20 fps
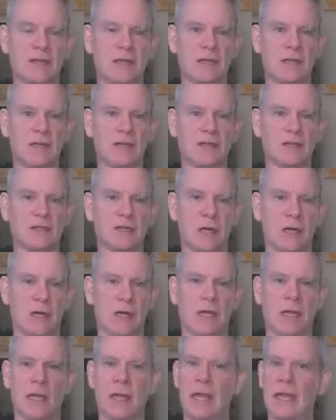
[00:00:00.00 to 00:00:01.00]
his
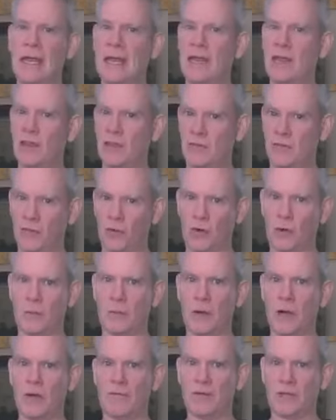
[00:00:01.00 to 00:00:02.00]
son in the
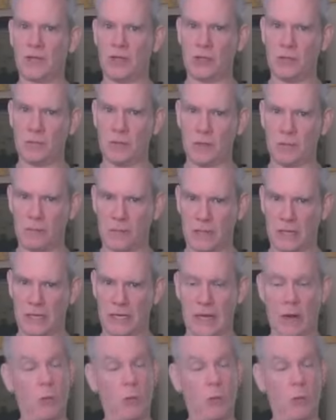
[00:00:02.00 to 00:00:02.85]
form of a human being.